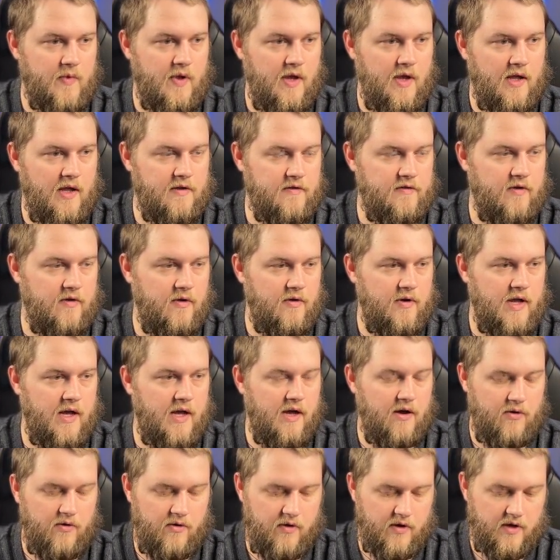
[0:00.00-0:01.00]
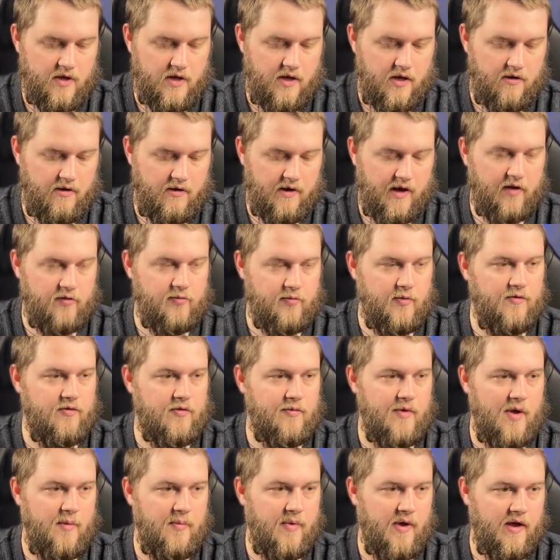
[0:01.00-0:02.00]
And so now it'll ask me for
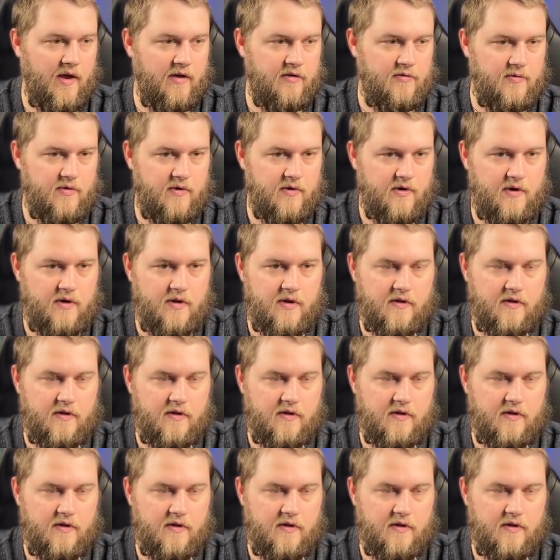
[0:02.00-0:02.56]
my password.